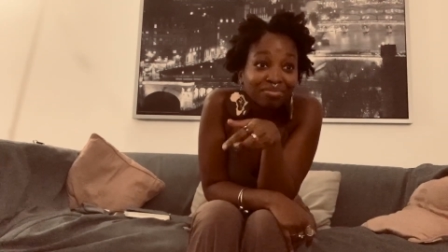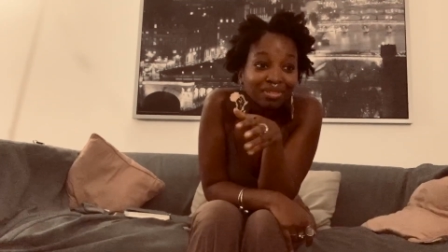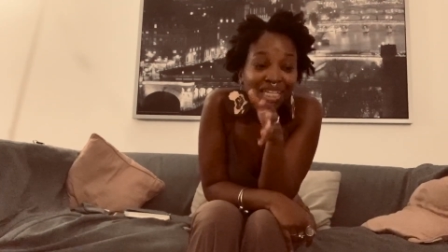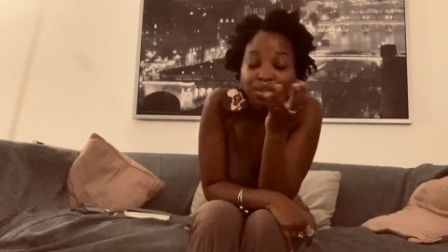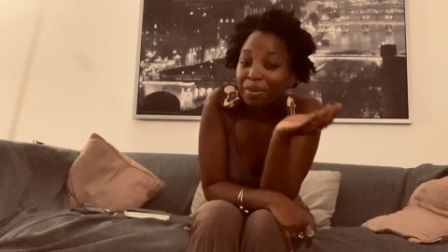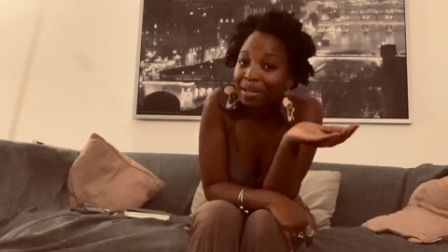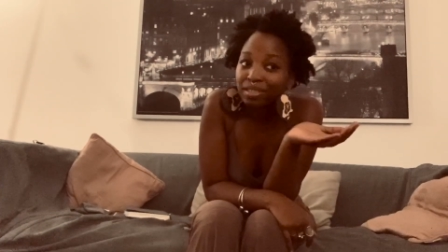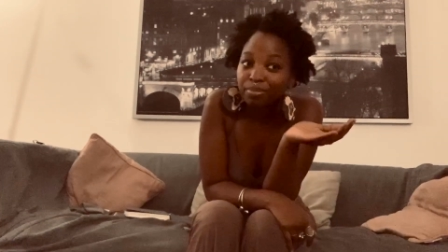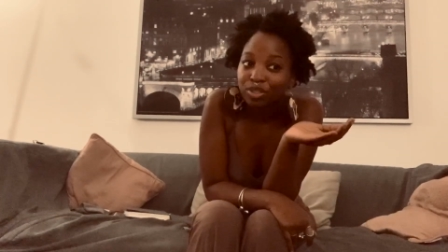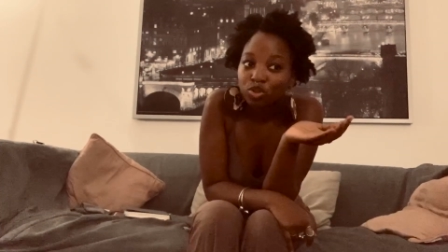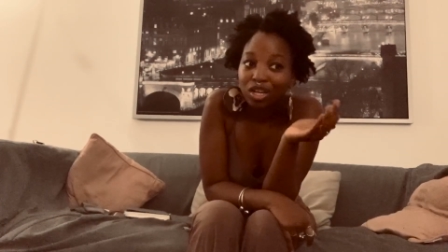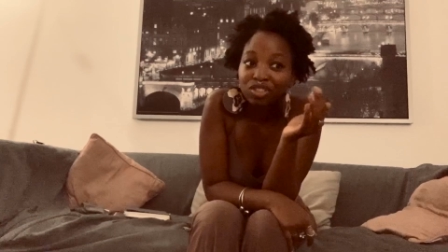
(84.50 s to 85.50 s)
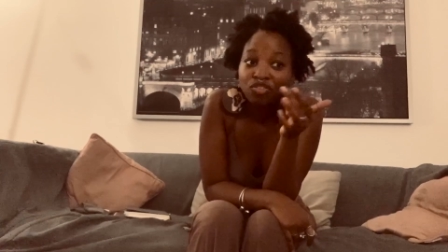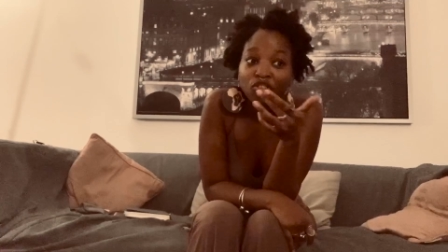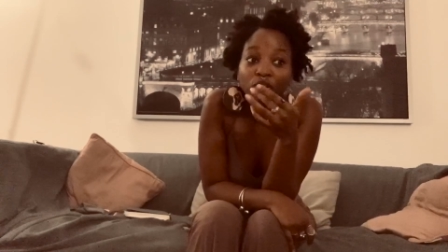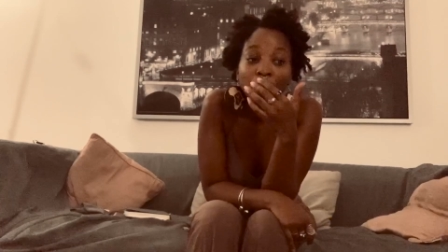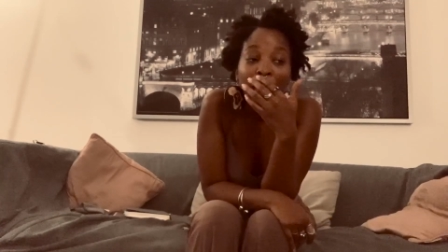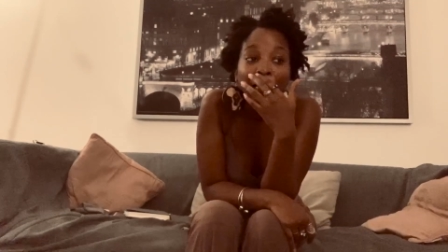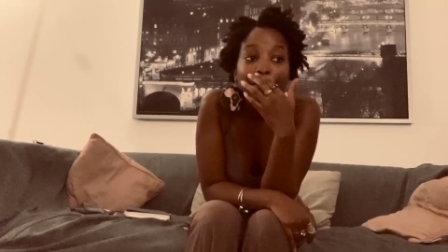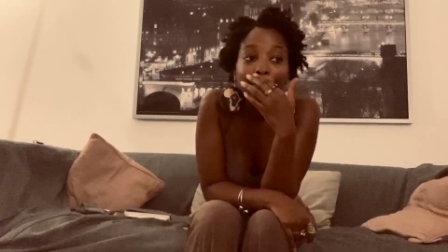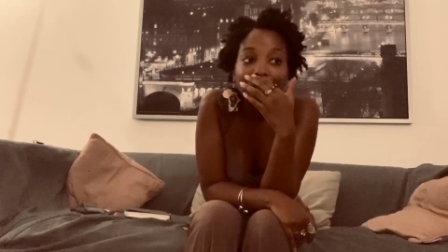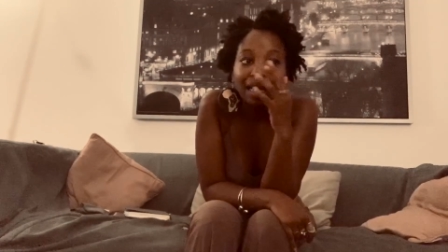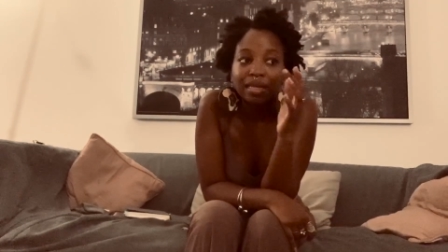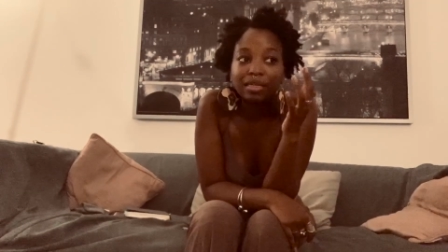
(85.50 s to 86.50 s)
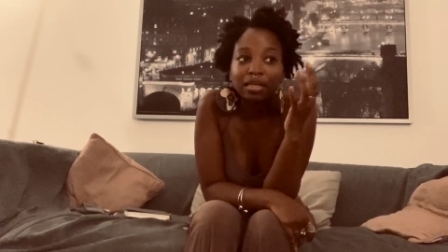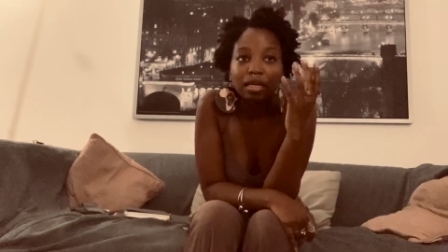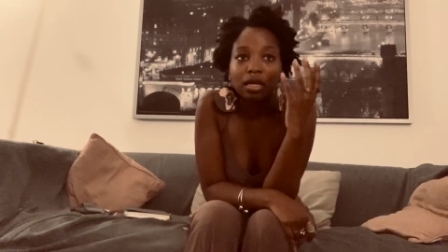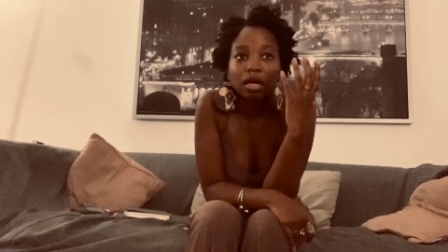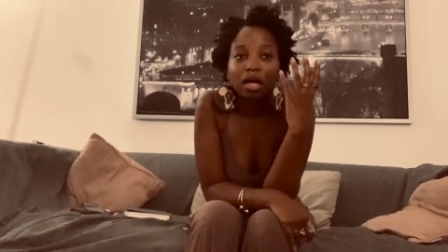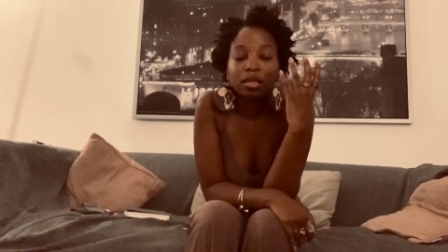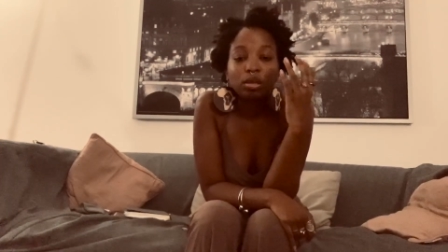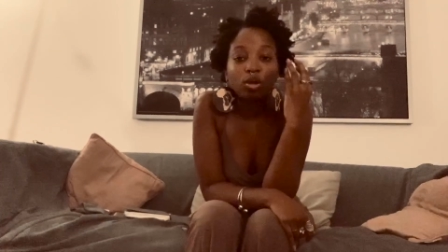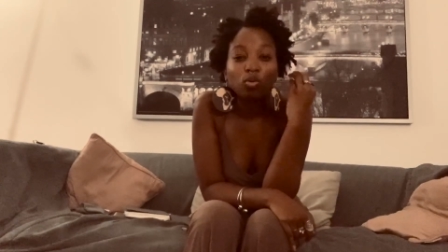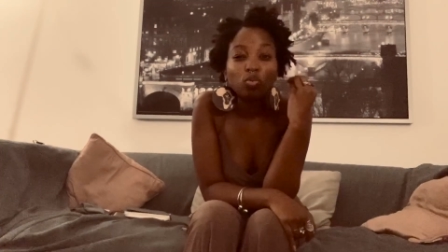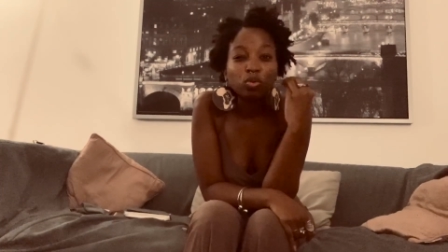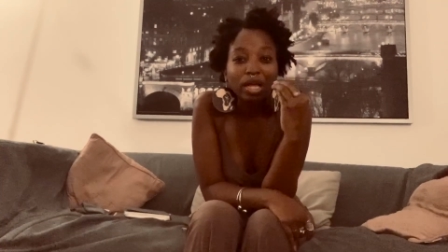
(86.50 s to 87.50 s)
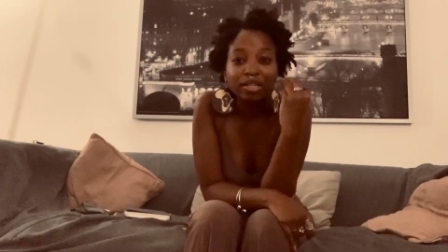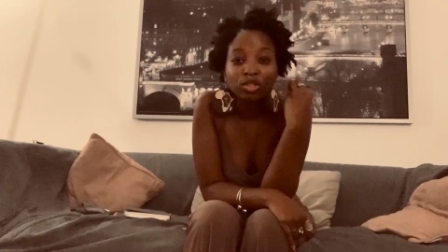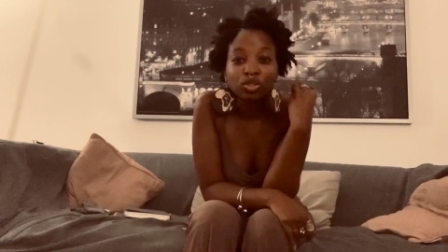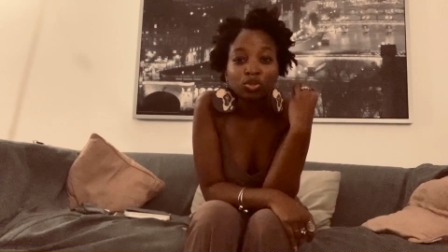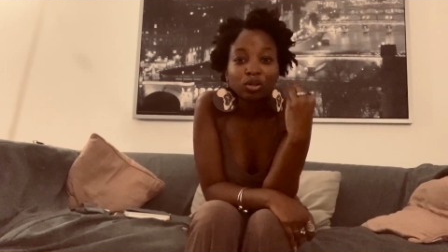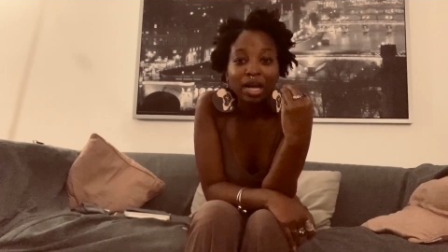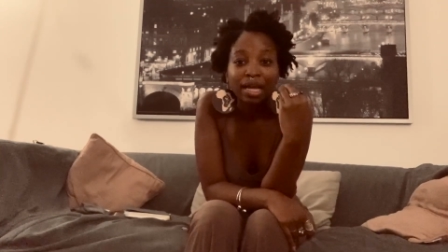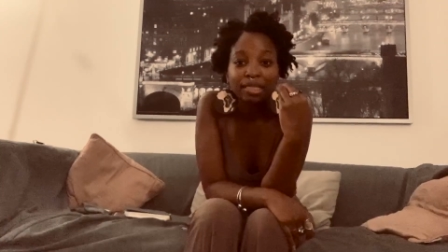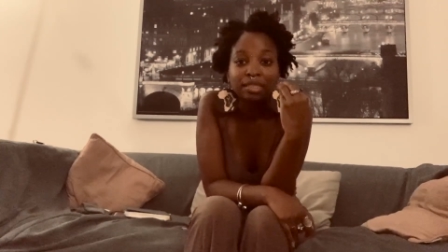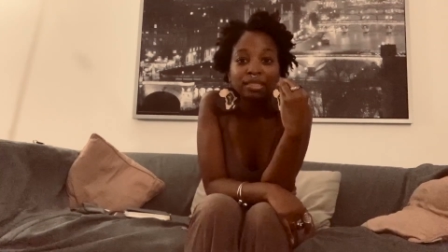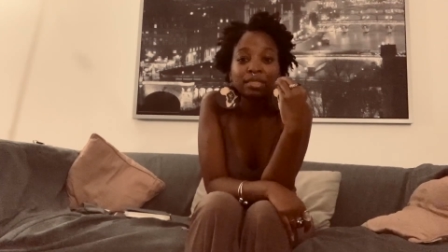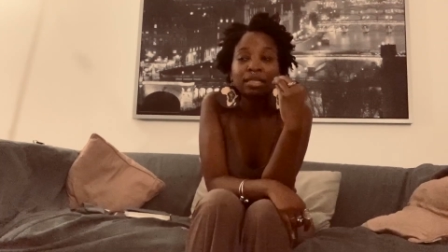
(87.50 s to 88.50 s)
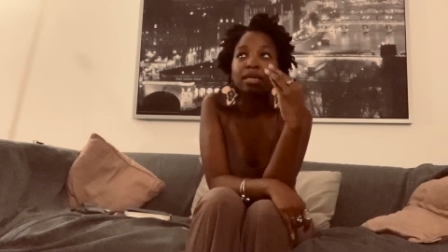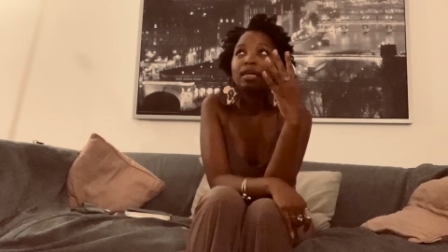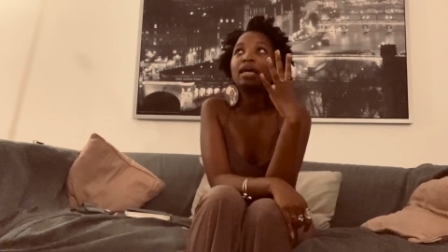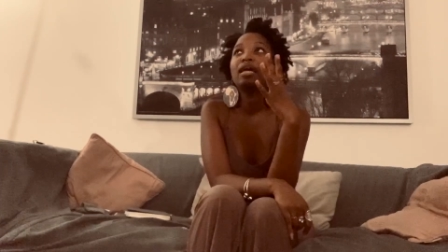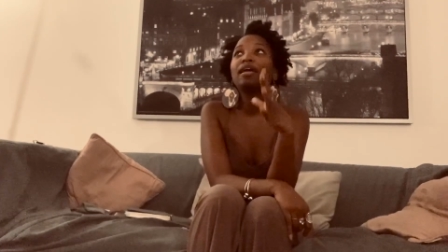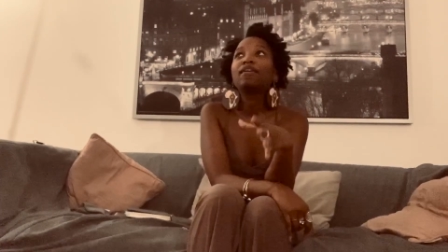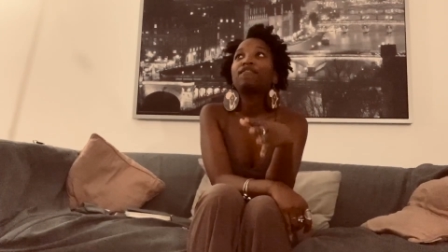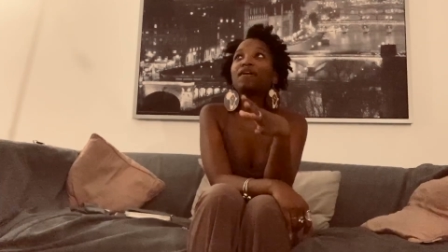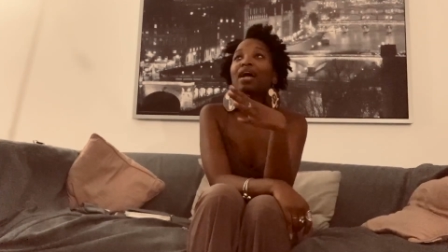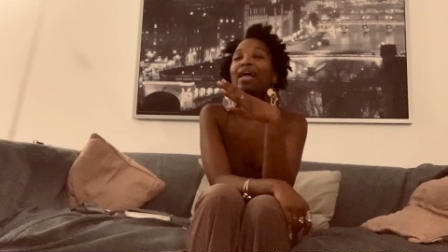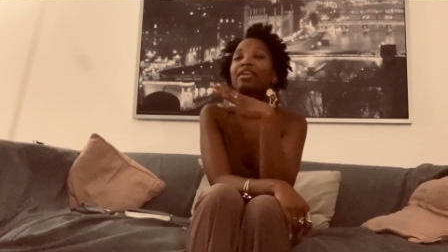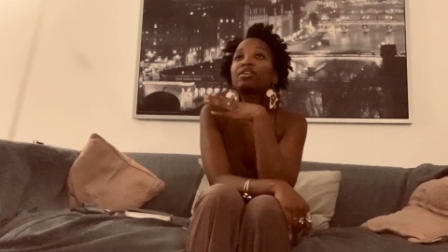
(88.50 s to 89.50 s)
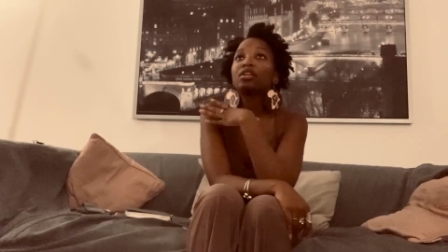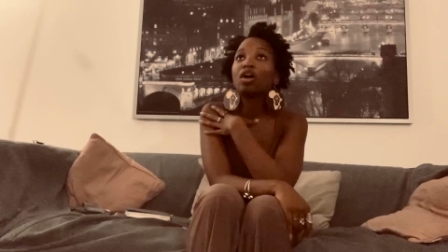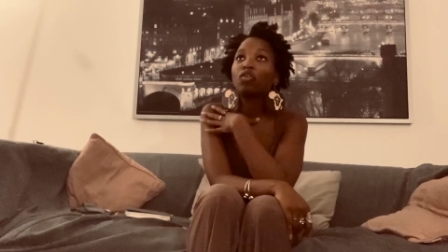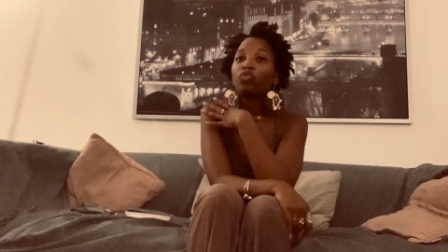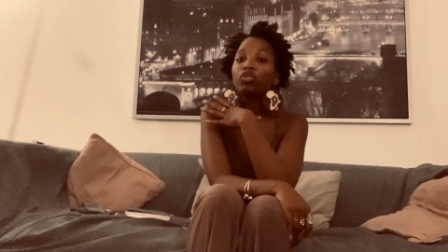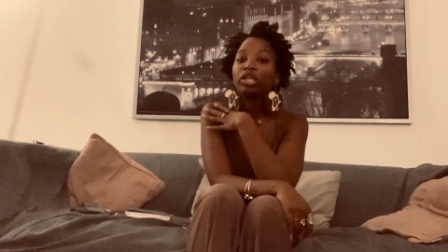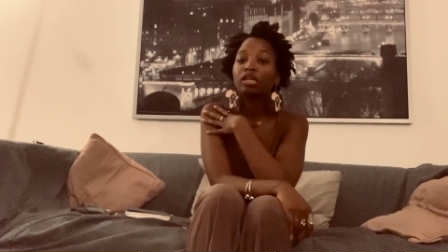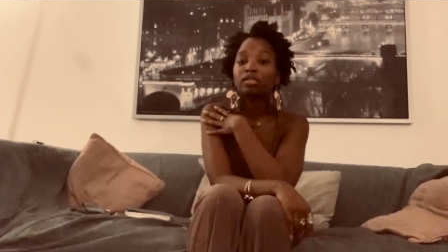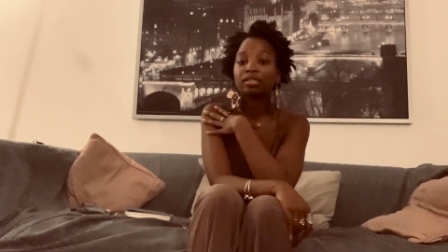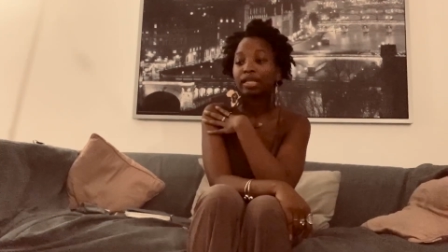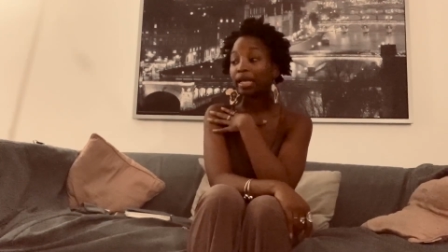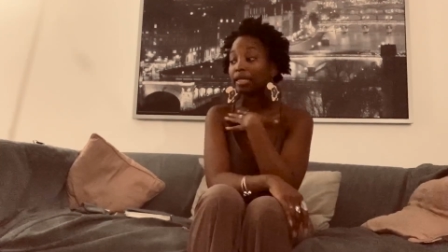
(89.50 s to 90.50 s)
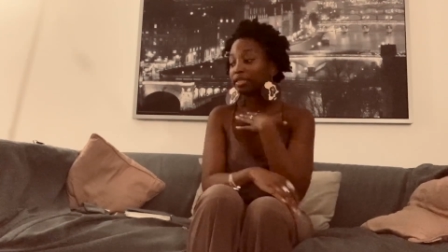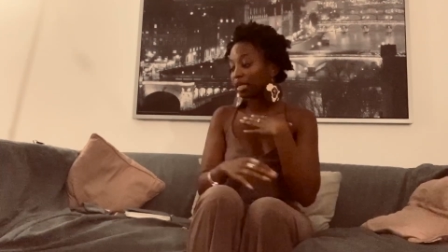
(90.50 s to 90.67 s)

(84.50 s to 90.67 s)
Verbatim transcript: it's bound to be stressful, but a little less stress if I had known these things.